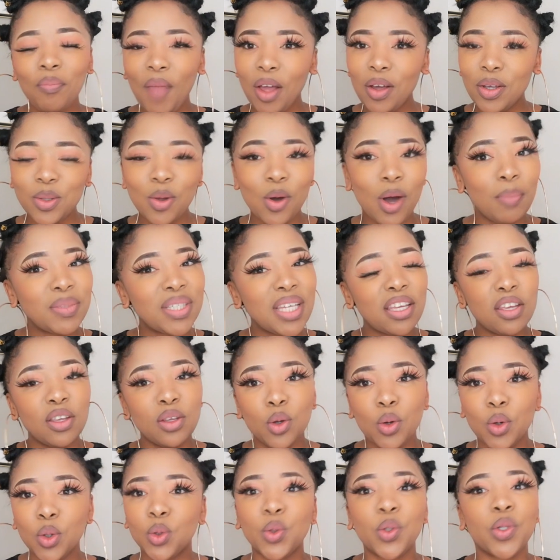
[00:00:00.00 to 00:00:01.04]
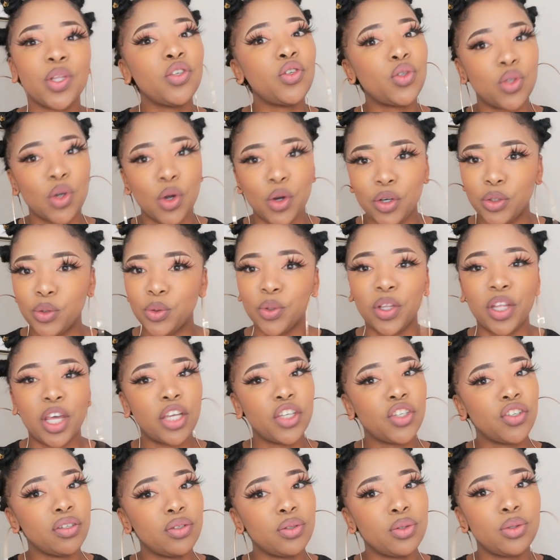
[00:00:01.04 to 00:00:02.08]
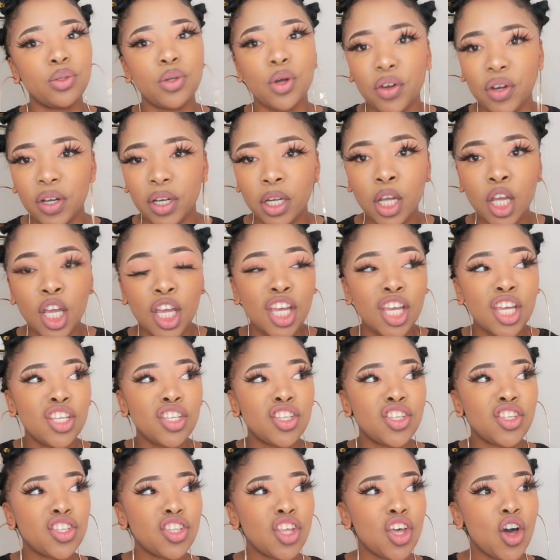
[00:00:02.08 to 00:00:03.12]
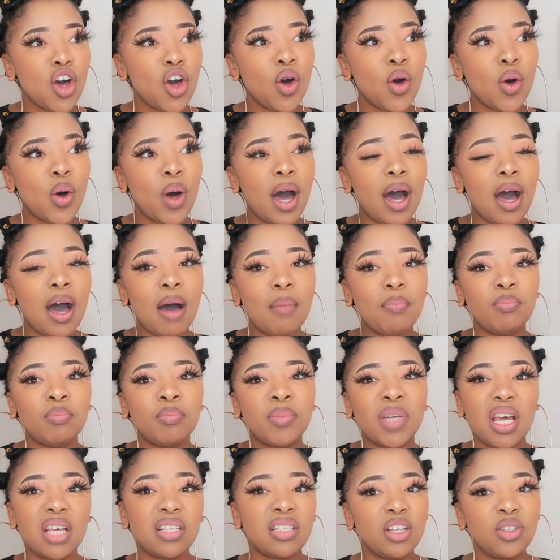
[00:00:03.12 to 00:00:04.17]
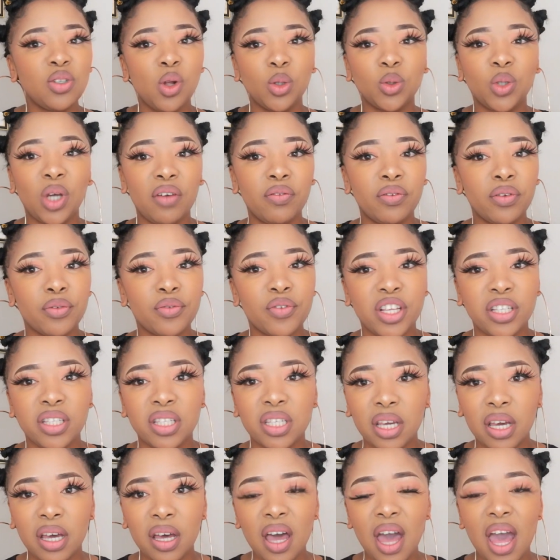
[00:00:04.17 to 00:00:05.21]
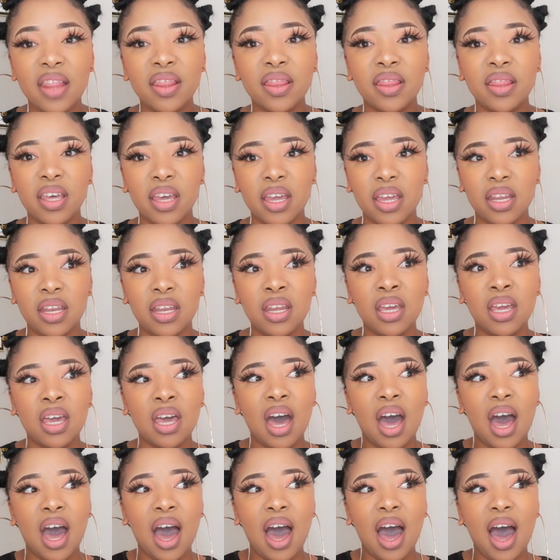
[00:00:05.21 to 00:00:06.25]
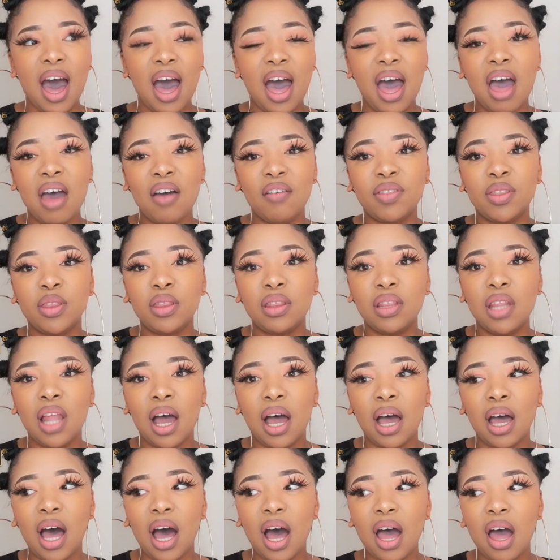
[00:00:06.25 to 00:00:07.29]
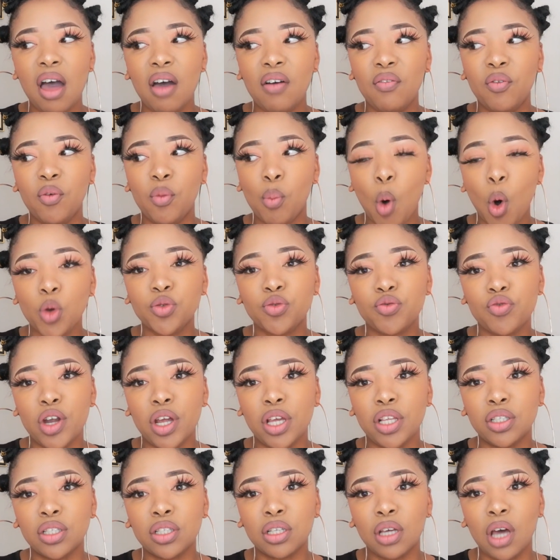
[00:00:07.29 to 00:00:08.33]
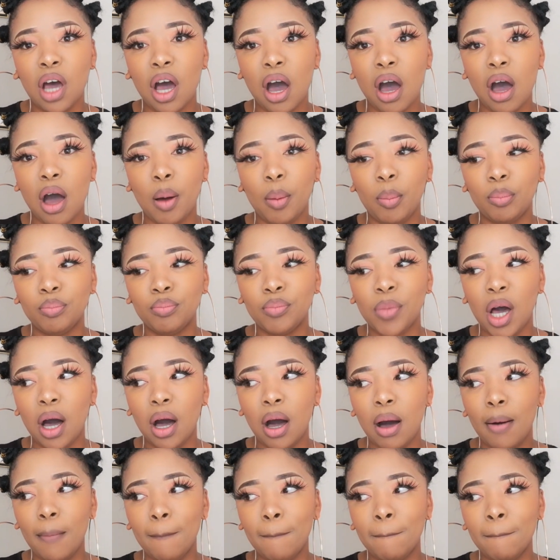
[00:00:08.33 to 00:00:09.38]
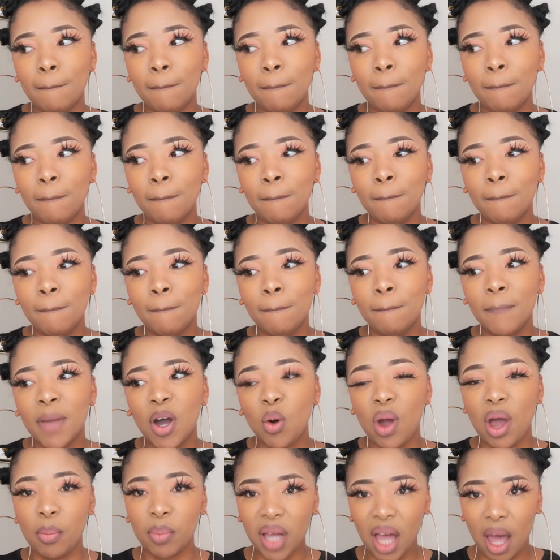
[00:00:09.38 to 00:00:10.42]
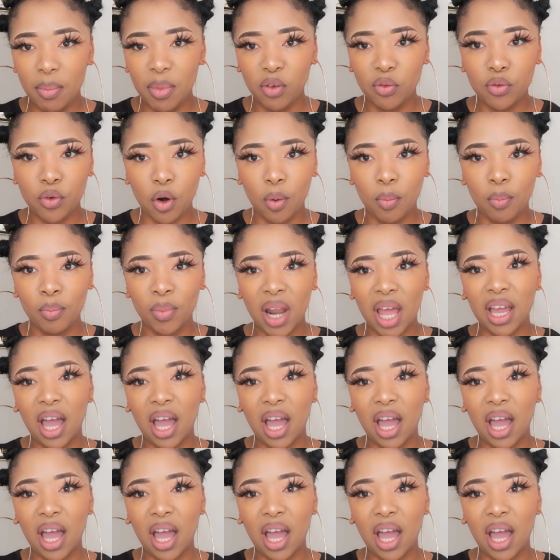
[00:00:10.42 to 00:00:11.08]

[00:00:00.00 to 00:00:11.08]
So I'm taking you to this story, to the actual story. So as I told you, I have a few friends here, and then I have most friends where I'm coming from.